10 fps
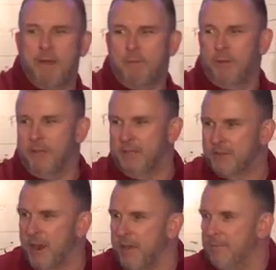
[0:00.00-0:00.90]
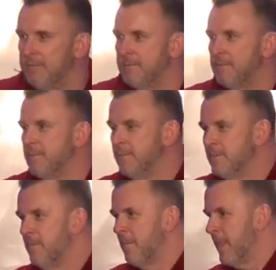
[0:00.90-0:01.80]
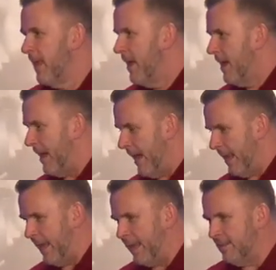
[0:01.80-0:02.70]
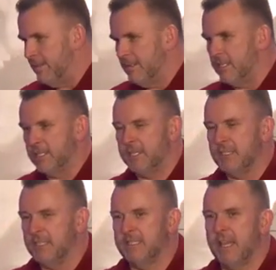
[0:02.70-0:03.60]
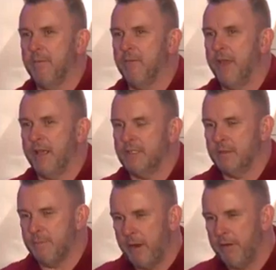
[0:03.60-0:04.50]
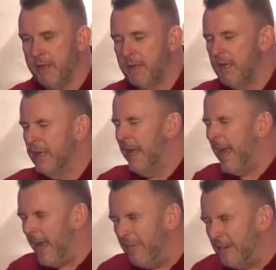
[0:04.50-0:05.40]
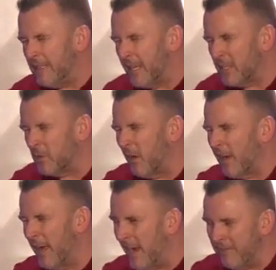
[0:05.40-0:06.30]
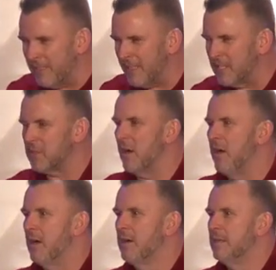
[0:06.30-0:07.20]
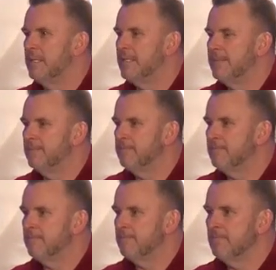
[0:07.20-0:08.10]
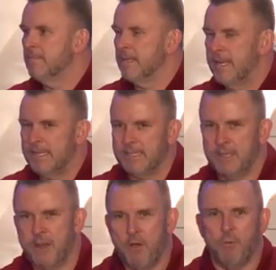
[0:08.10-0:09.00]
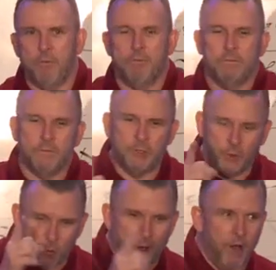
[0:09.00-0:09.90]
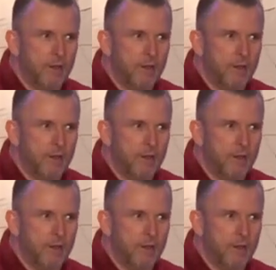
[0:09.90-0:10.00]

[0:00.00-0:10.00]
brilliance, right? And he just does the same thing. He's like, Perry, everything is wrong. Everything's wrong. And I said, no, you're wrong.